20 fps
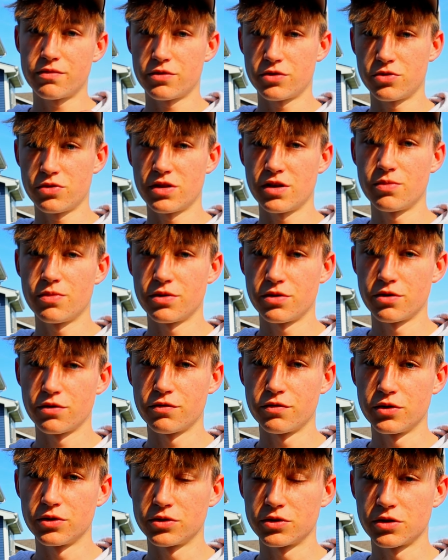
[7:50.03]
ever do that with your
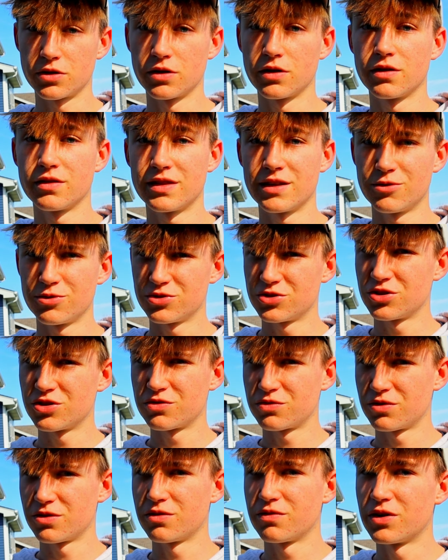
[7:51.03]
filter. That was
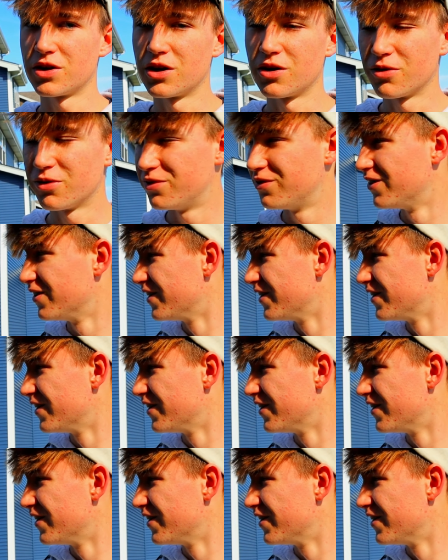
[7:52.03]
just for the video.